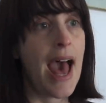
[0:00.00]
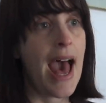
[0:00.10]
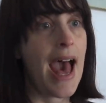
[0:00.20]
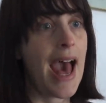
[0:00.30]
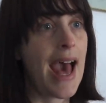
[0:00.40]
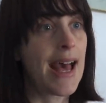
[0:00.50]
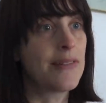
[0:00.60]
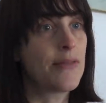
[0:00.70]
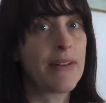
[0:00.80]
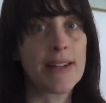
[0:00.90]

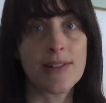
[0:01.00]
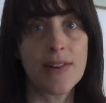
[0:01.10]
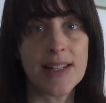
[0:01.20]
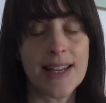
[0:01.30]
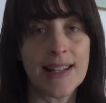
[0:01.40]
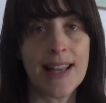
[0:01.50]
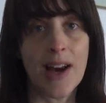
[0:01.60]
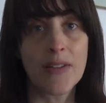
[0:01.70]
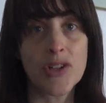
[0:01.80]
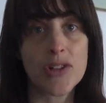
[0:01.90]
and very excitingly,
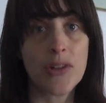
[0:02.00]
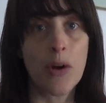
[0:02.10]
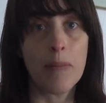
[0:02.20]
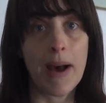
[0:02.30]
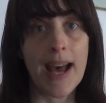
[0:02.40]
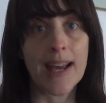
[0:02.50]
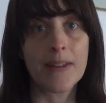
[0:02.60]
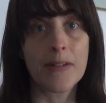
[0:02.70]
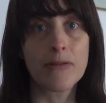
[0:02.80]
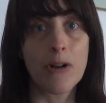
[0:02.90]
I've just got
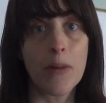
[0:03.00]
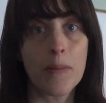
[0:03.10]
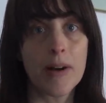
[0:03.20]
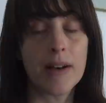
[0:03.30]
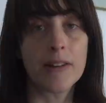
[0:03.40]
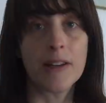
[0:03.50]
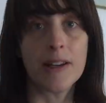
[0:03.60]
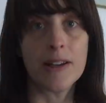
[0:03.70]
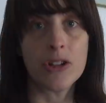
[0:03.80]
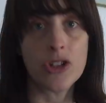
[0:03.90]
back from
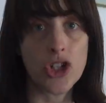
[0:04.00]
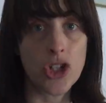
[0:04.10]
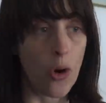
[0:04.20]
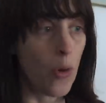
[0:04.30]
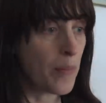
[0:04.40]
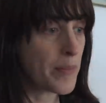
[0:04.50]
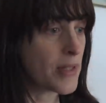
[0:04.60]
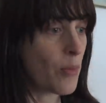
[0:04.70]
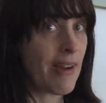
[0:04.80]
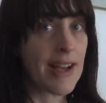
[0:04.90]
the
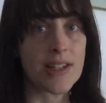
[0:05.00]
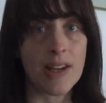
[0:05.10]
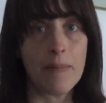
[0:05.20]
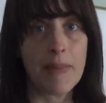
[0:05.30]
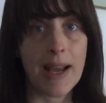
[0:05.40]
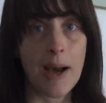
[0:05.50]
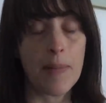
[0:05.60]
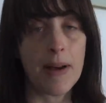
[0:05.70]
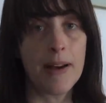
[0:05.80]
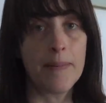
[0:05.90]
shops where I had to go and pick
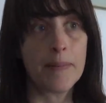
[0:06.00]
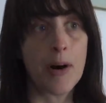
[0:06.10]
up um,